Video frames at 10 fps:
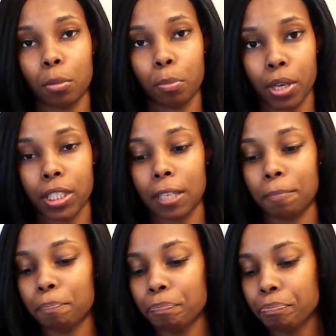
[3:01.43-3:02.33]
to
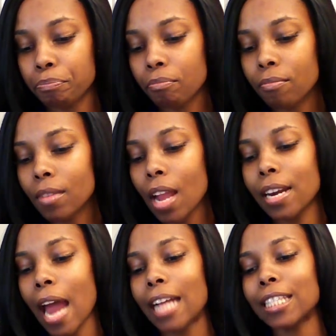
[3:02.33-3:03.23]
prison.
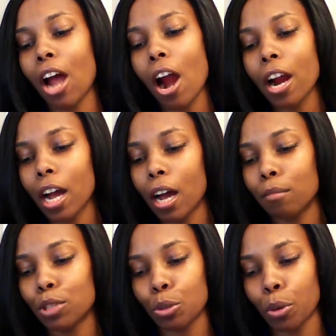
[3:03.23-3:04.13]
Now, Tara
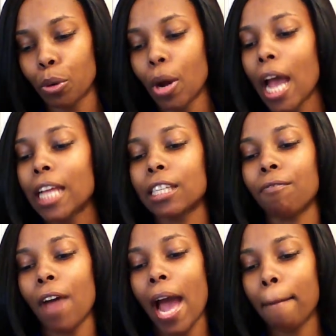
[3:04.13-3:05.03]
comes through to
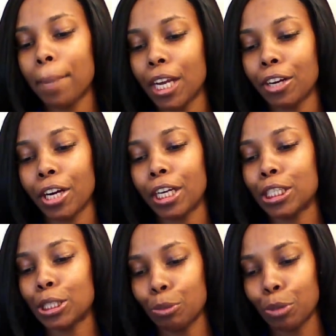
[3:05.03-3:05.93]
find Peter in the
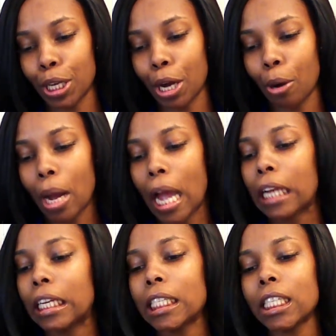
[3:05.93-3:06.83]
studio.
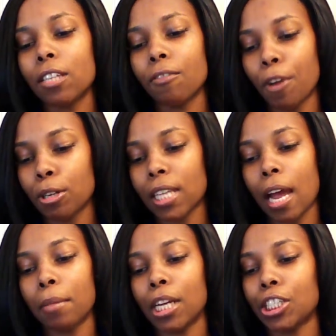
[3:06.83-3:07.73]
This is the first
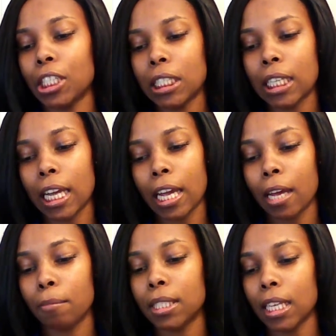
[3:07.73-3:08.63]
time that she's seeing
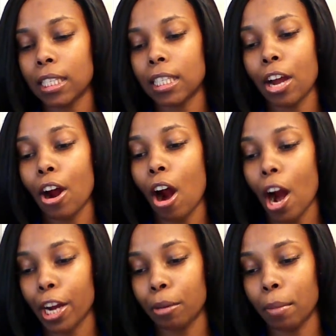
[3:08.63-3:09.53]
him since their
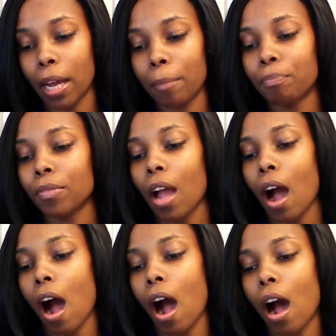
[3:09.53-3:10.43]
argument.
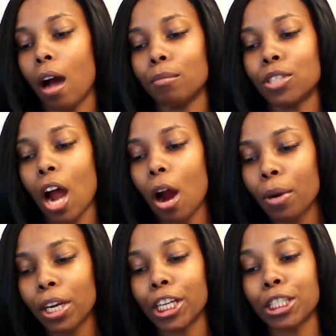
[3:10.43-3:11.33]

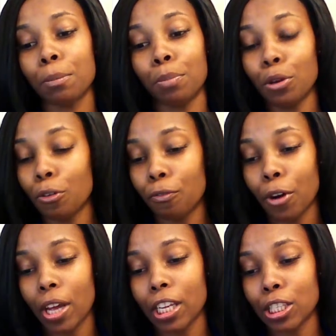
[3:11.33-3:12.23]
Tara looked
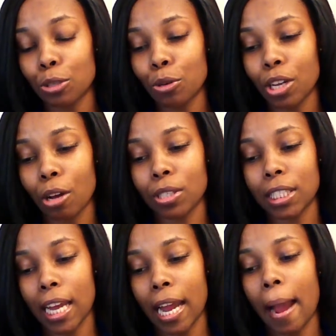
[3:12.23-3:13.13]
beautiful in the studio
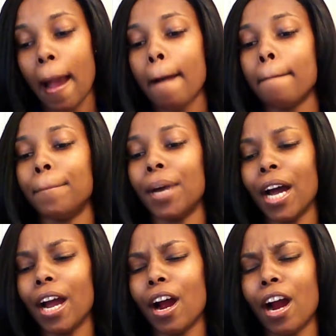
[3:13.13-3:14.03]
scene,
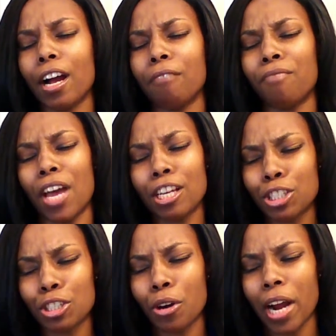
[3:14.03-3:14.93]
but her
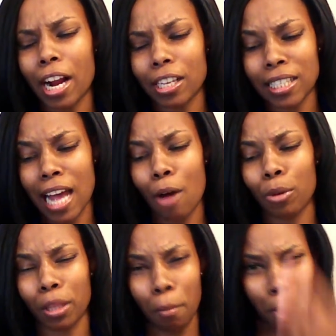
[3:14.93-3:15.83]
confessional hairstyle
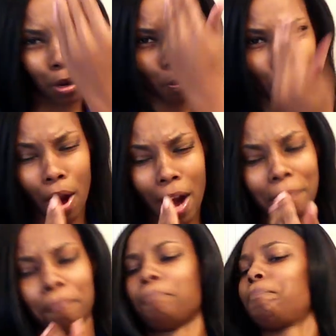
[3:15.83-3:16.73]
with the middle part,